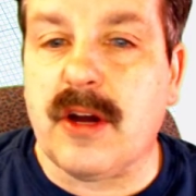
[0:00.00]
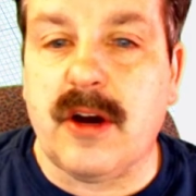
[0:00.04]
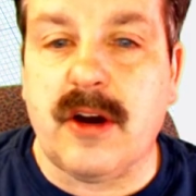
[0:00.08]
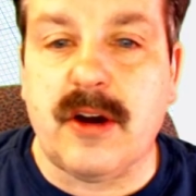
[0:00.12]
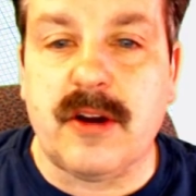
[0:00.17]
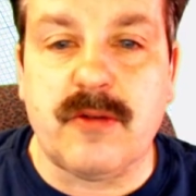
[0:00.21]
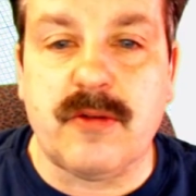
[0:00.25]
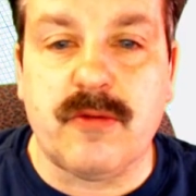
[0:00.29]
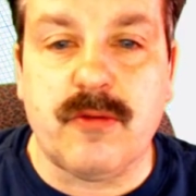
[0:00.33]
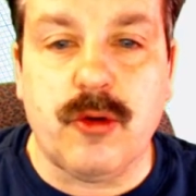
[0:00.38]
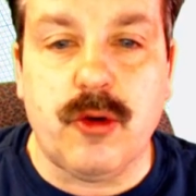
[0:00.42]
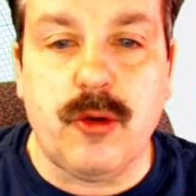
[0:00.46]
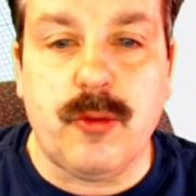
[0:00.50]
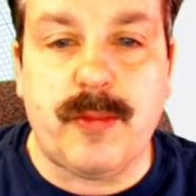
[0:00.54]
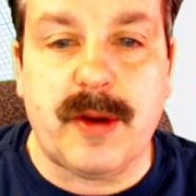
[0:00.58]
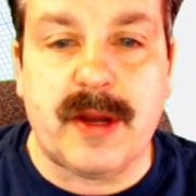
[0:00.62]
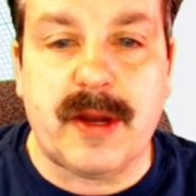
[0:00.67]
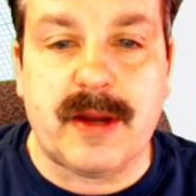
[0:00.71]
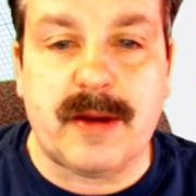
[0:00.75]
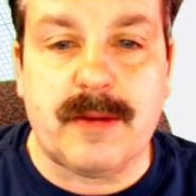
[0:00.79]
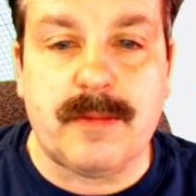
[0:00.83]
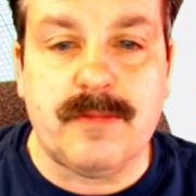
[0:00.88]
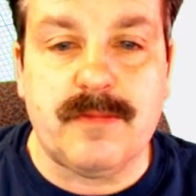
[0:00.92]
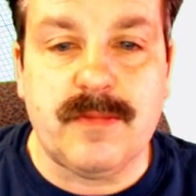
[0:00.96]

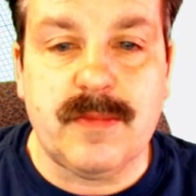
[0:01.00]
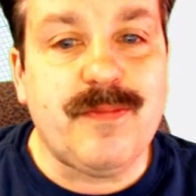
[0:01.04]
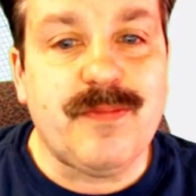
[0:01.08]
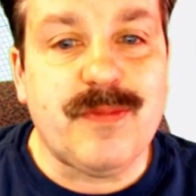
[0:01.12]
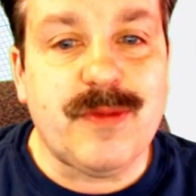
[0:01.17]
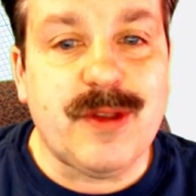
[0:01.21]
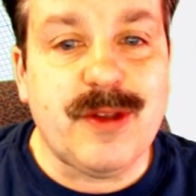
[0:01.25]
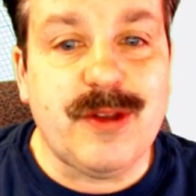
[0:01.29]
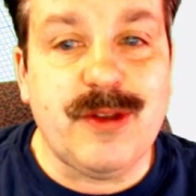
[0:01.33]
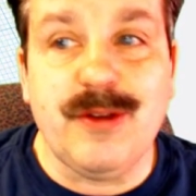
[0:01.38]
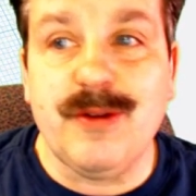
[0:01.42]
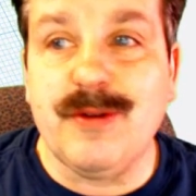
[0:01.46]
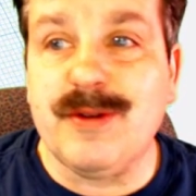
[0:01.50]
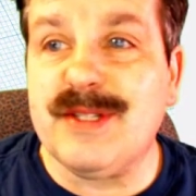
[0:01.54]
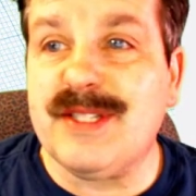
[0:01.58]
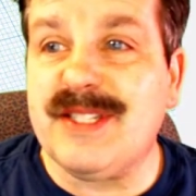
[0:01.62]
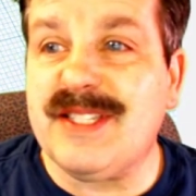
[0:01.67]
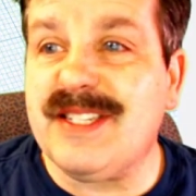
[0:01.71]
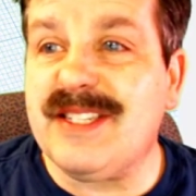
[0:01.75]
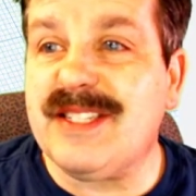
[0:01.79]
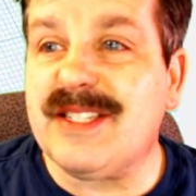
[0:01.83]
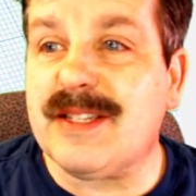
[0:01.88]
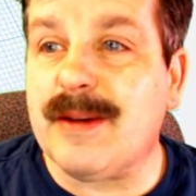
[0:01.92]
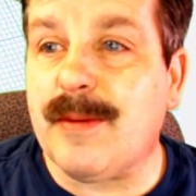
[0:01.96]
ungrouping, you can
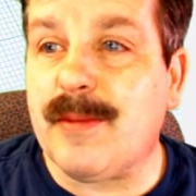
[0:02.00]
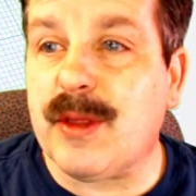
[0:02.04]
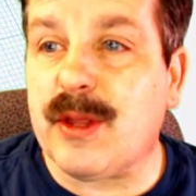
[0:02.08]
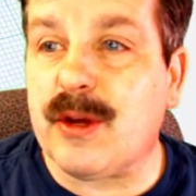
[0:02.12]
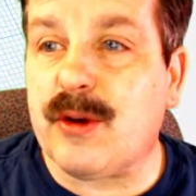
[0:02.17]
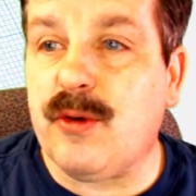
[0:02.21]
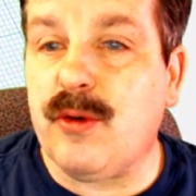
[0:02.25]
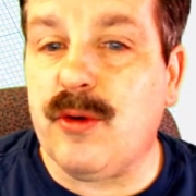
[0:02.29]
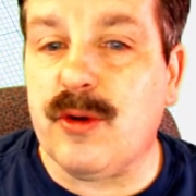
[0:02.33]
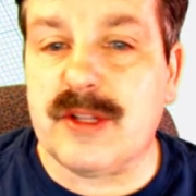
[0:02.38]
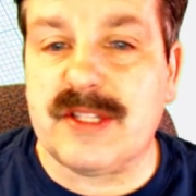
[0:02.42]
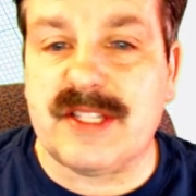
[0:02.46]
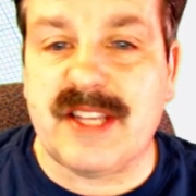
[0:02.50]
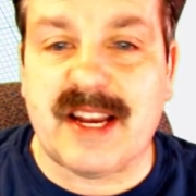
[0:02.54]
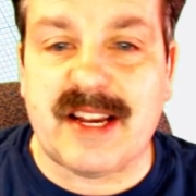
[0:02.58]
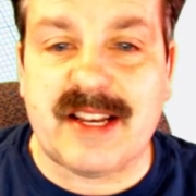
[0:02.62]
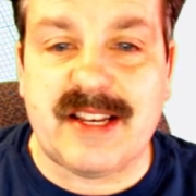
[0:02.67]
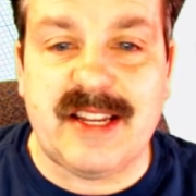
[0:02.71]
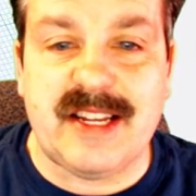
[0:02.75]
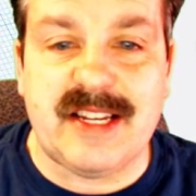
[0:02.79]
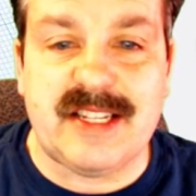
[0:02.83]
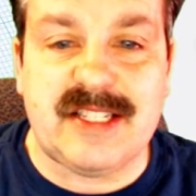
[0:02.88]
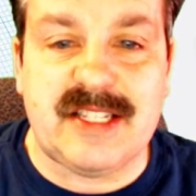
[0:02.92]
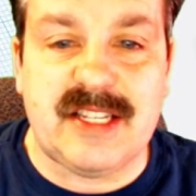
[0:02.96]
see some of the cool
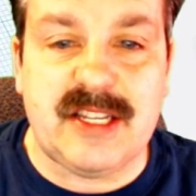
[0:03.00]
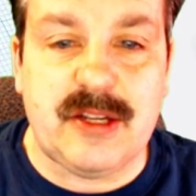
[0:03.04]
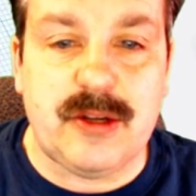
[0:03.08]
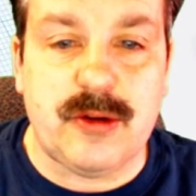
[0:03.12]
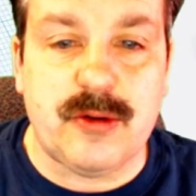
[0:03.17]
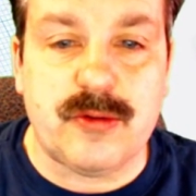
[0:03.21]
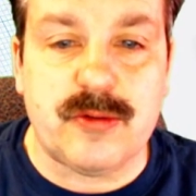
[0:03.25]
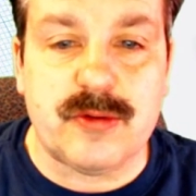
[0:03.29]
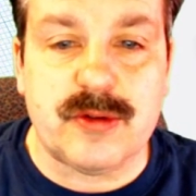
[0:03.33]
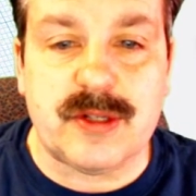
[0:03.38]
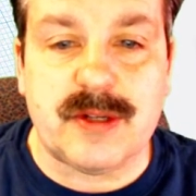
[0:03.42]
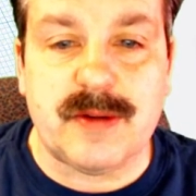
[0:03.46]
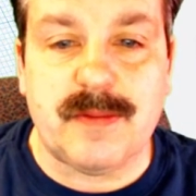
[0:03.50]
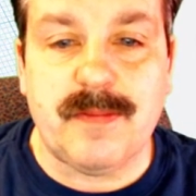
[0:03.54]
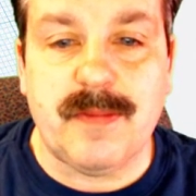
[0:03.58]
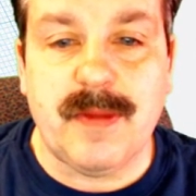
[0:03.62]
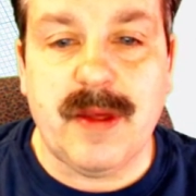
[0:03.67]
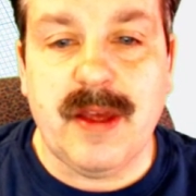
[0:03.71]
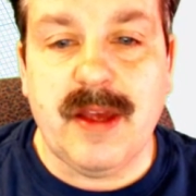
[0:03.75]
techniques he used.